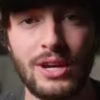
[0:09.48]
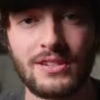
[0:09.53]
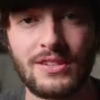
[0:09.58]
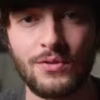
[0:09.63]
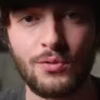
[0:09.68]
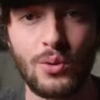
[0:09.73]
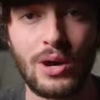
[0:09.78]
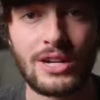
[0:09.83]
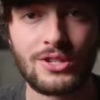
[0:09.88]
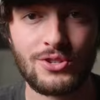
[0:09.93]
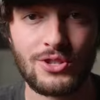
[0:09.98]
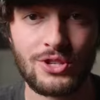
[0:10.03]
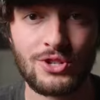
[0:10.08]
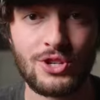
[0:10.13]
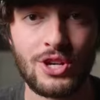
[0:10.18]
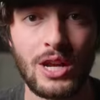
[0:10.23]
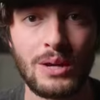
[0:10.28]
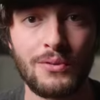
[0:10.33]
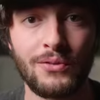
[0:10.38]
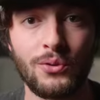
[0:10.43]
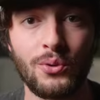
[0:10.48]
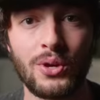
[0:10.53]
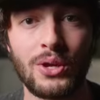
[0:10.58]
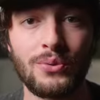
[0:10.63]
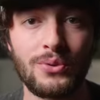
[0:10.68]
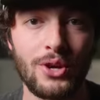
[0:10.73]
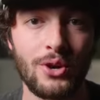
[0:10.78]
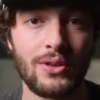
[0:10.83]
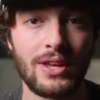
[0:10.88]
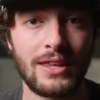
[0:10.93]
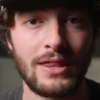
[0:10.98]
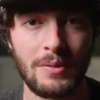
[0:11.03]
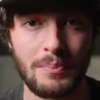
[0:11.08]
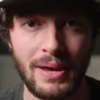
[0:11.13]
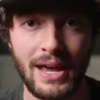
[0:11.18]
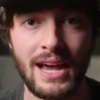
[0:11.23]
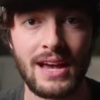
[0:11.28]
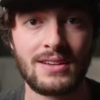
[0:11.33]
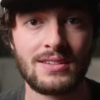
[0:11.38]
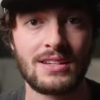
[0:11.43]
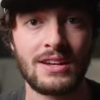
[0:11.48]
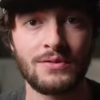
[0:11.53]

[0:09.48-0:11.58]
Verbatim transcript: guys have watched this channel before, you know that in the past